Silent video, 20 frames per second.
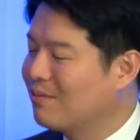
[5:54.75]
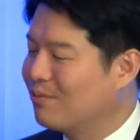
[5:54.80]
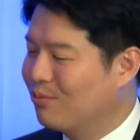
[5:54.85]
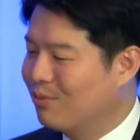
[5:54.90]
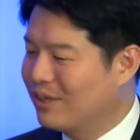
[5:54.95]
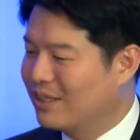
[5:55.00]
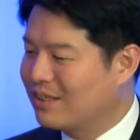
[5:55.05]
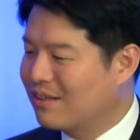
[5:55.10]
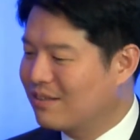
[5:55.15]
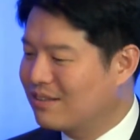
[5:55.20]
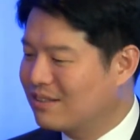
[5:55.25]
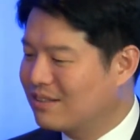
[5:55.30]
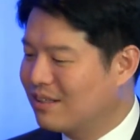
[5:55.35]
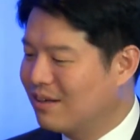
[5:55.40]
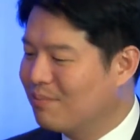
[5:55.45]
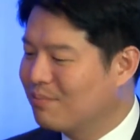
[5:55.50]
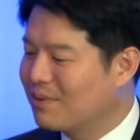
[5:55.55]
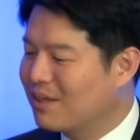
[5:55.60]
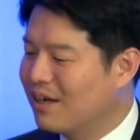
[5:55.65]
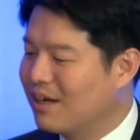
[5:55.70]
we
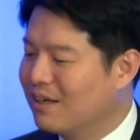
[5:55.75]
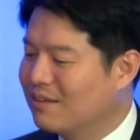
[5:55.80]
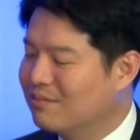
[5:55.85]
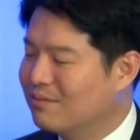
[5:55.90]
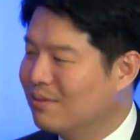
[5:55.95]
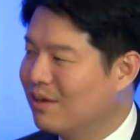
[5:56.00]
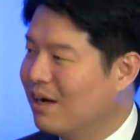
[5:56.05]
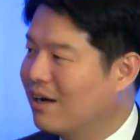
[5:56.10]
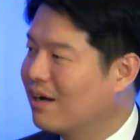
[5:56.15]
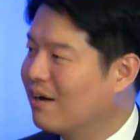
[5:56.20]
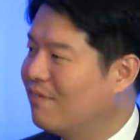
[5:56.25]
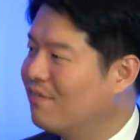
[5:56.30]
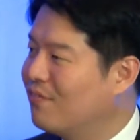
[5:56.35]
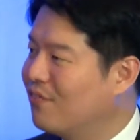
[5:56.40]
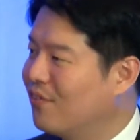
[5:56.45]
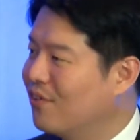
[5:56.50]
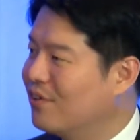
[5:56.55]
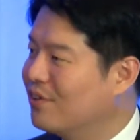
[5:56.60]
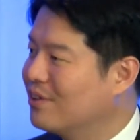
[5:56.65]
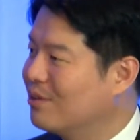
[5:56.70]
sometimes are
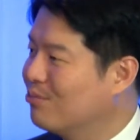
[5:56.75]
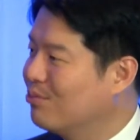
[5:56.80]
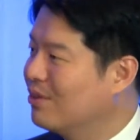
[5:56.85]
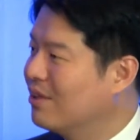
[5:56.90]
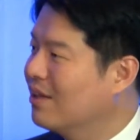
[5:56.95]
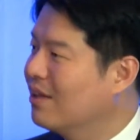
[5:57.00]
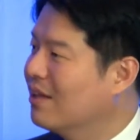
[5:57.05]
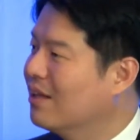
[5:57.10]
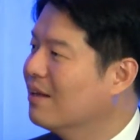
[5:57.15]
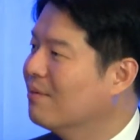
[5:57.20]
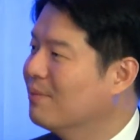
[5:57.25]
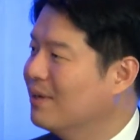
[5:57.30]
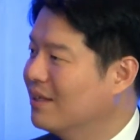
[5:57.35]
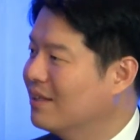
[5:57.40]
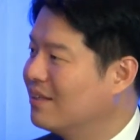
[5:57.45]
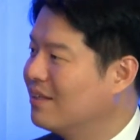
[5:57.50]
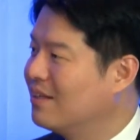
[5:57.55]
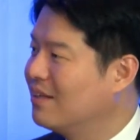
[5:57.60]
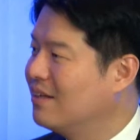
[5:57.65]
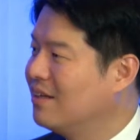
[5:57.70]
confronted with the limit
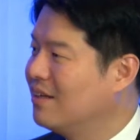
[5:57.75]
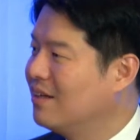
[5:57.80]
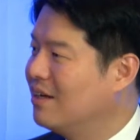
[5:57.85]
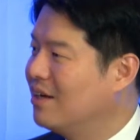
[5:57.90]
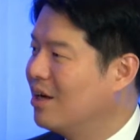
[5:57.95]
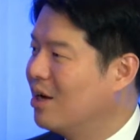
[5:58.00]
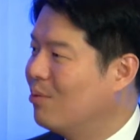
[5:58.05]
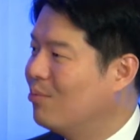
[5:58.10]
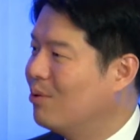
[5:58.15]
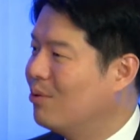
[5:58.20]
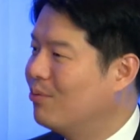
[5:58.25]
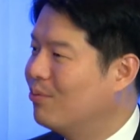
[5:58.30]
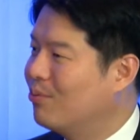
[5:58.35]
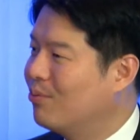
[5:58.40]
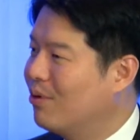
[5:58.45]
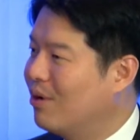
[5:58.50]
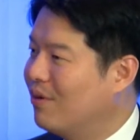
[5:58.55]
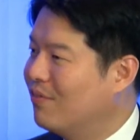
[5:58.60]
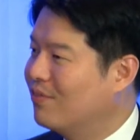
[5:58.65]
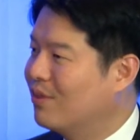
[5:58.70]

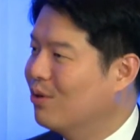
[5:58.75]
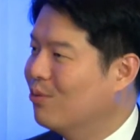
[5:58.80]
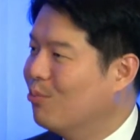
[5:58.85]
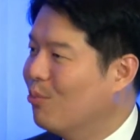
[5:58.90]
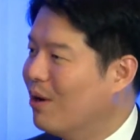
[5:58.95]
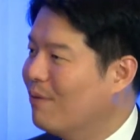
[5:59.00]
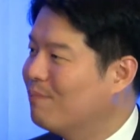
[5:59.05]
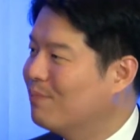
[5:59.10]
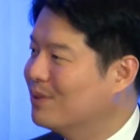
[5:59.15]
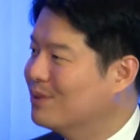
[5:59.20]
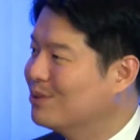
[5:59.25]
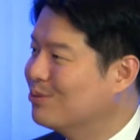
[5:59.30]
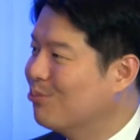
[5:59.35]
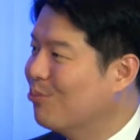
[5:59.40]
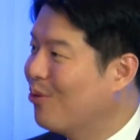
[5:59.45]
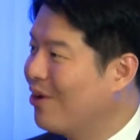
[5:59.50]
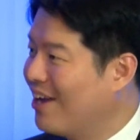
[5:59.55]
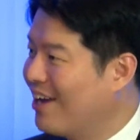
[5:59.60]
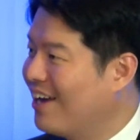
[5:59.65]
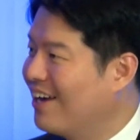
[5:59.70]
of the weapons
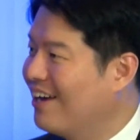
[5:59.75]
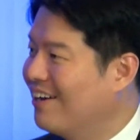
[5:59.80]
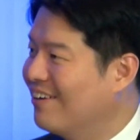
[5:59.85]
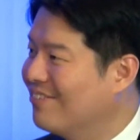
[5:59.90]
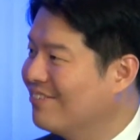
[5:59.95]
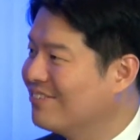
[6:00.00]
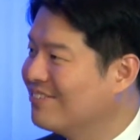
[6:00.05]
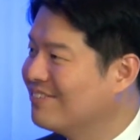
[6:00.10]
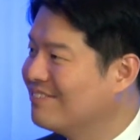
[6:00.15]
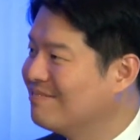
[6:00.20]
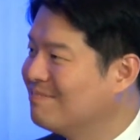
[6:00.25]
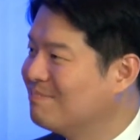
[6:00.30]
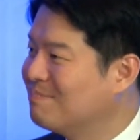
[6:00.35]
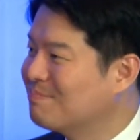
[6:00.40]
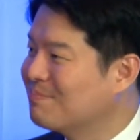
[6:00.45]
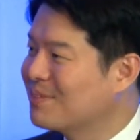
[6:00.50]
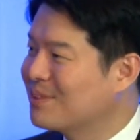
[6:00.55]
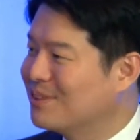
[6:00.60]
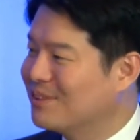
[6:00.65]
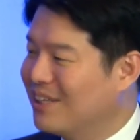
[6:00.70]
we have.
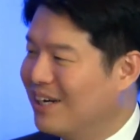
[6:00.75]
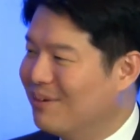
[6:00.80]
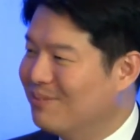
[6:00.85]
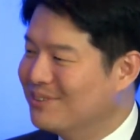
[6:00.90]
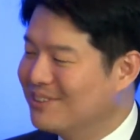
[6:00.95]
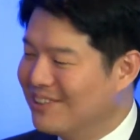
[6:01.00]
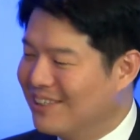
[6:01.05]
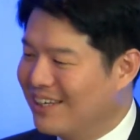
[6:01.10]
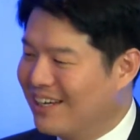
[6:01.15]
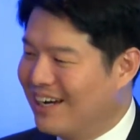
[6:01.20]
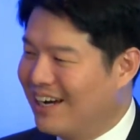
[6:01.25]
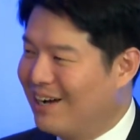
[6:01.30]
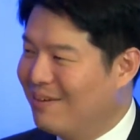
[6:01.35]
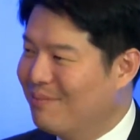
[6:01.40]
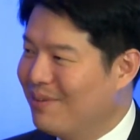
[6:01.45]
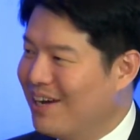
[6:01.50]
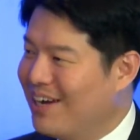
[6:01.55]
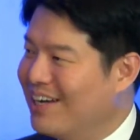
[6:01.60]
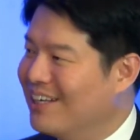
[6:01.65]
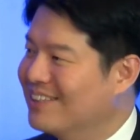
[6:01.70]
So I'm saying
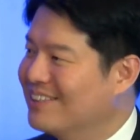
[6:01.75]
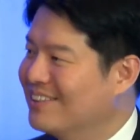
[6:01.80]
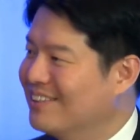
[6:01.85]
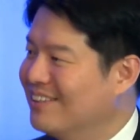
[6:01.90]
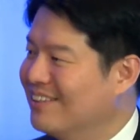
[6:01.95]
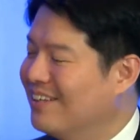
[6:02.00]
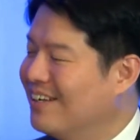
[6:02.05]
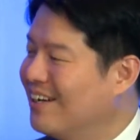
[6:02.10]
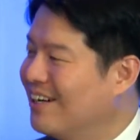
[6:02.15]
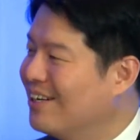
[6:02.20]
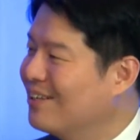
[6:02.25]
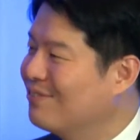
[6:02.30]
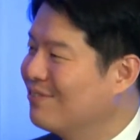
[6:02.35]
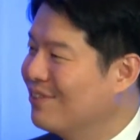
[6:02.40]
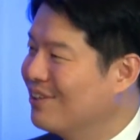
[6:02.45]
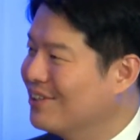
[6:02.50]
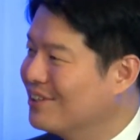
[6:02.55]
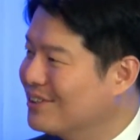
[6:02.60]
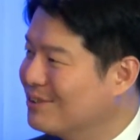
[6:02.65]
as a heart failure